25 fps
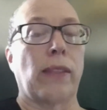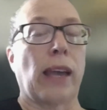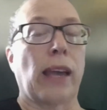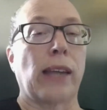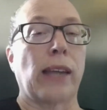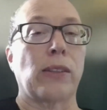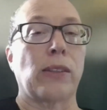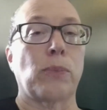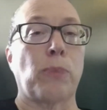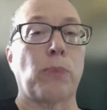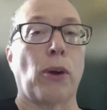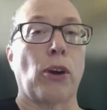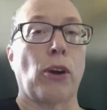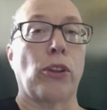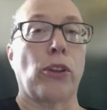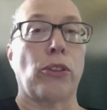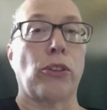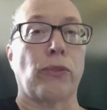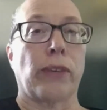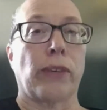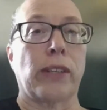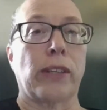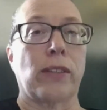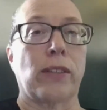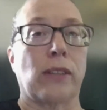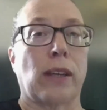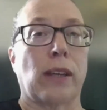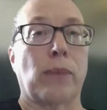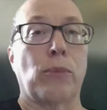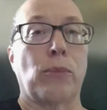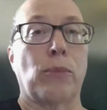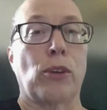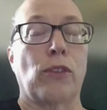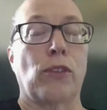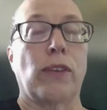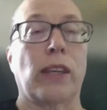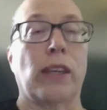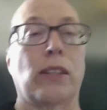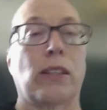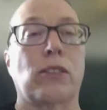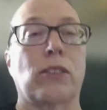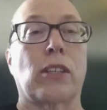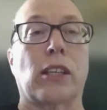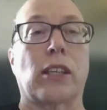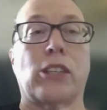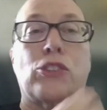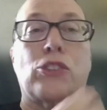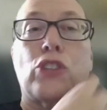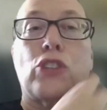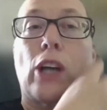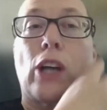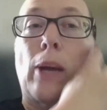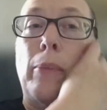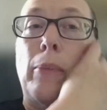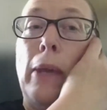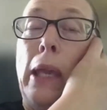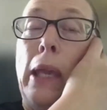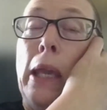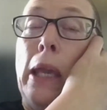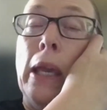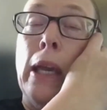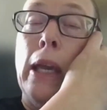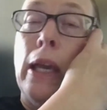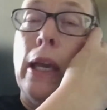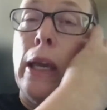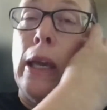That's part of the reason I'm moving to Kajabi,